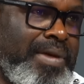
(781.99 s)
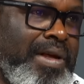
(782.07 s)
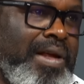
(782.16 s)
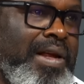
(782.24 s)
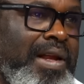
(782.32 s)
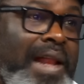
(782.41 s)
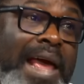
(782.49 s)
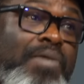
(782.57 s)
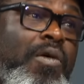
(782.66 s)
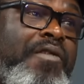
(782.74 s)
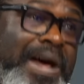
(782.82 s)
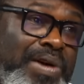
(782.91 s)
like
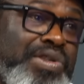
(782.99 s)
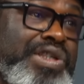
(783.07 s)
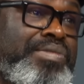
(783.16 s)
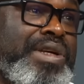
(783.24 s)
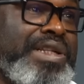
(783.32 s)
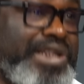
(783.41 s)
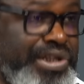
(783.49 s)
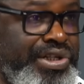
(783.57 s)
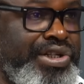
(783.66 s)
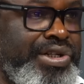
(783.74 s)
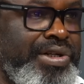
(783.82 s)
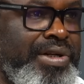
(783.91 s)
what Farah Timi did.
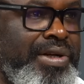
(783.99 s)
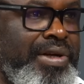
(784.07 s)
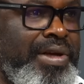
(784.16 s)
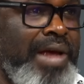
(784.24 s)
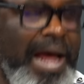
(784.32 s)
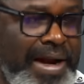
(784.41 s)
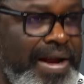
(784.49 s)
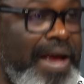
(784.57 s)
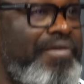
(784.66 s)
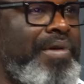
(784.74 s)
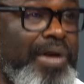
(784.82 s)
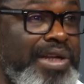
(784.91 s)
And
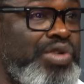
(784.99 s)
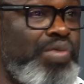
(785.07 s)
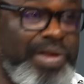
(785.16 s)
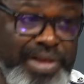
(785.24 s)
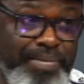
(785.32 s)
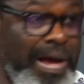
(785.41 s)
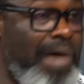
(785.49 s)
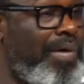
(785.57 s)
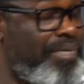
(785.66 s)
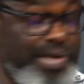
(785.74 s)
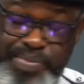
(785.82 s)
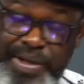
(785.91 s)
everybody is with him. I've
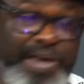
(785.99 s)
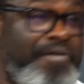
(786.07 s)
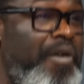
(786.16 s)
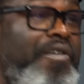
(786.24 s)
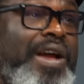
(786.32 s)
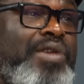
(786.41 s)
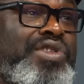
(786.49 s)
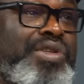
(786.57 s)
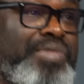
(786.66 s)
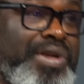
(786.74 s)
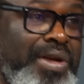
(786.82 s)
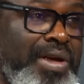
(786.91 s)
been speaking for Farah Timi.